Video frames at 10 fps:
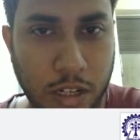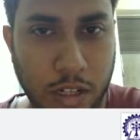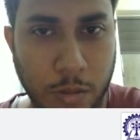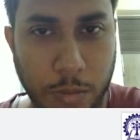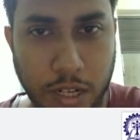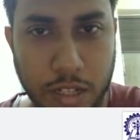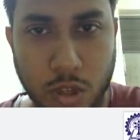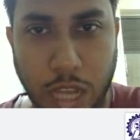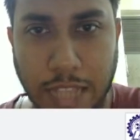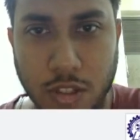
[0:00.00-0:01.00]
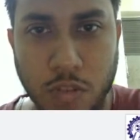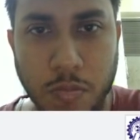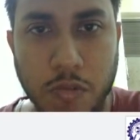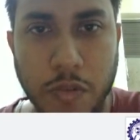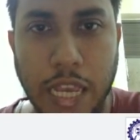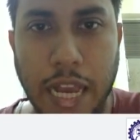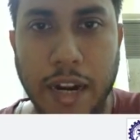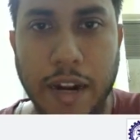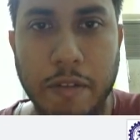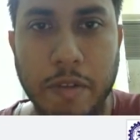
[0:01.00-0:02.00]
Complete. So assume we
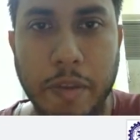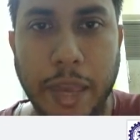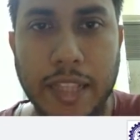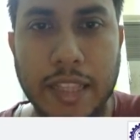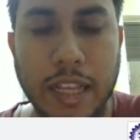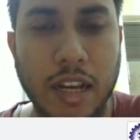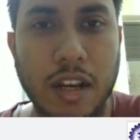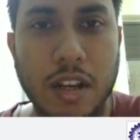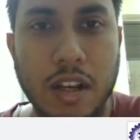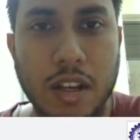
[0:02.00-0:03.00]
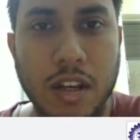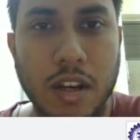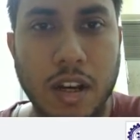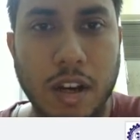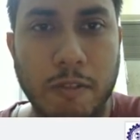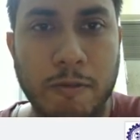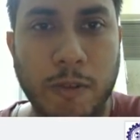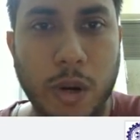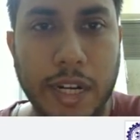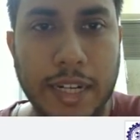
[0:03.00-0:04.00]
make the
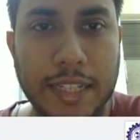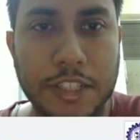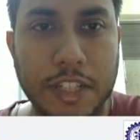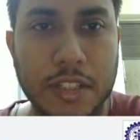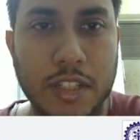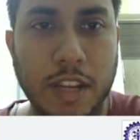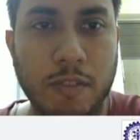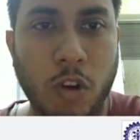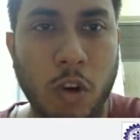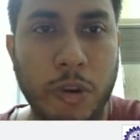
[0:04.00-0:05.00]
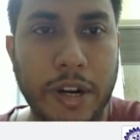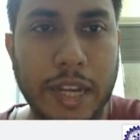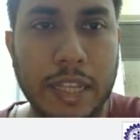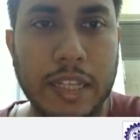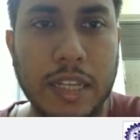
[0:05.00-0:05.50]
following decisions in formulating